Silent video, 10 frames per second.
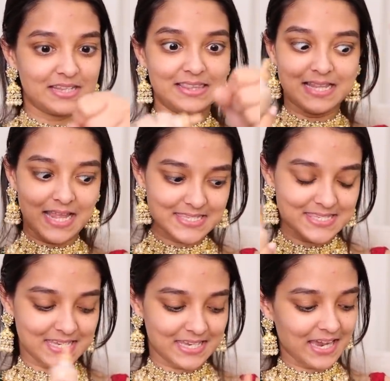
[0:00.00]

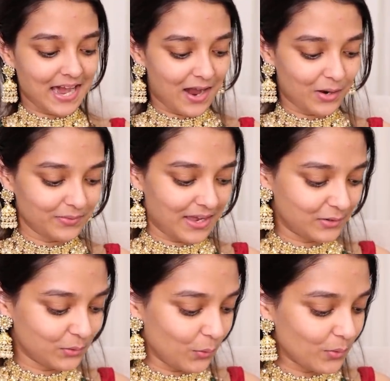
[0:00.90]
Let's see how
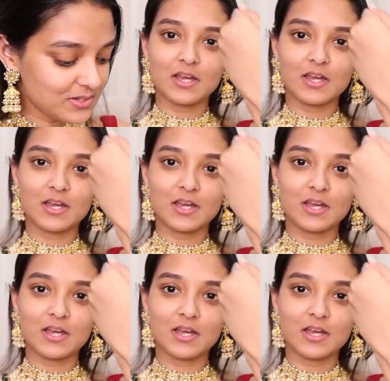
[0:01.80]
that goes.